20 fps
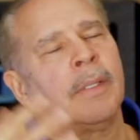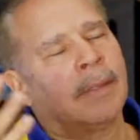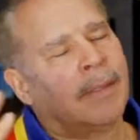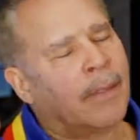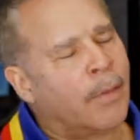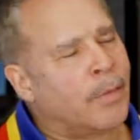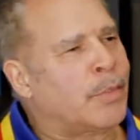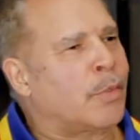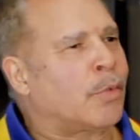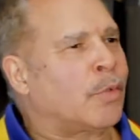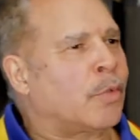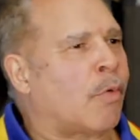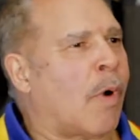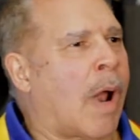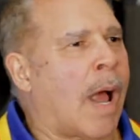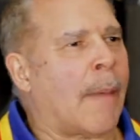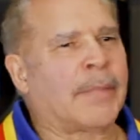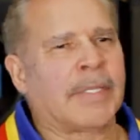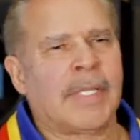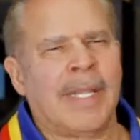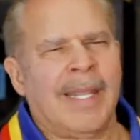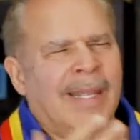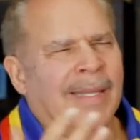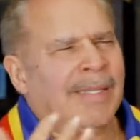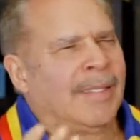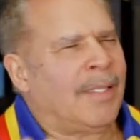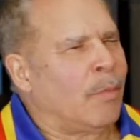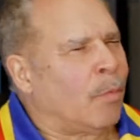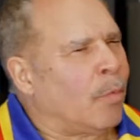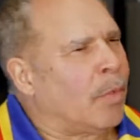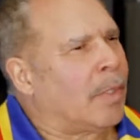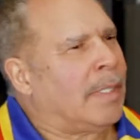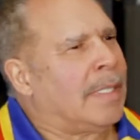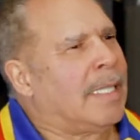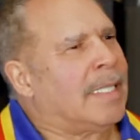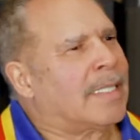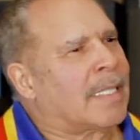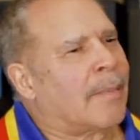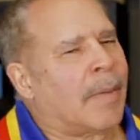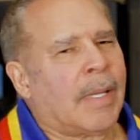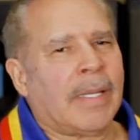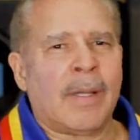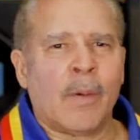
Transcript: Those are drops. Do you really need somebody